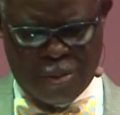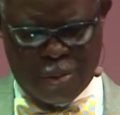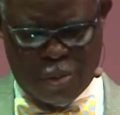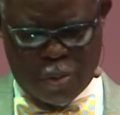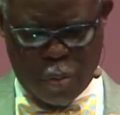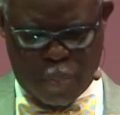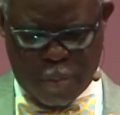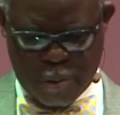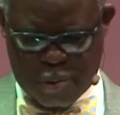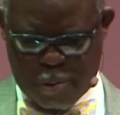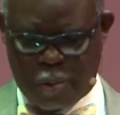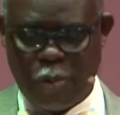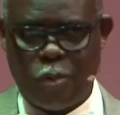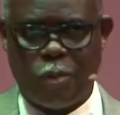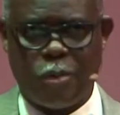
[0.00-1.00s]
to
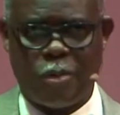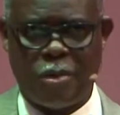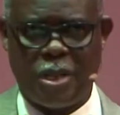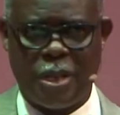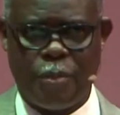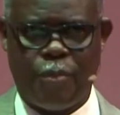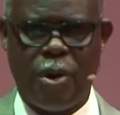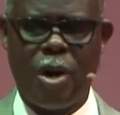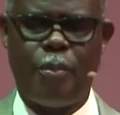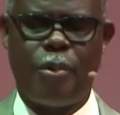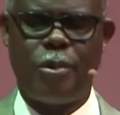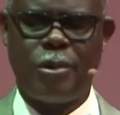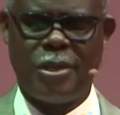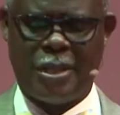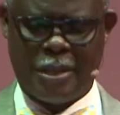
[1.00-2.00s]
pursue the
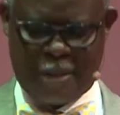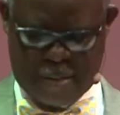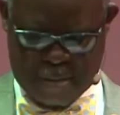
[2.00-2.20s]
purpose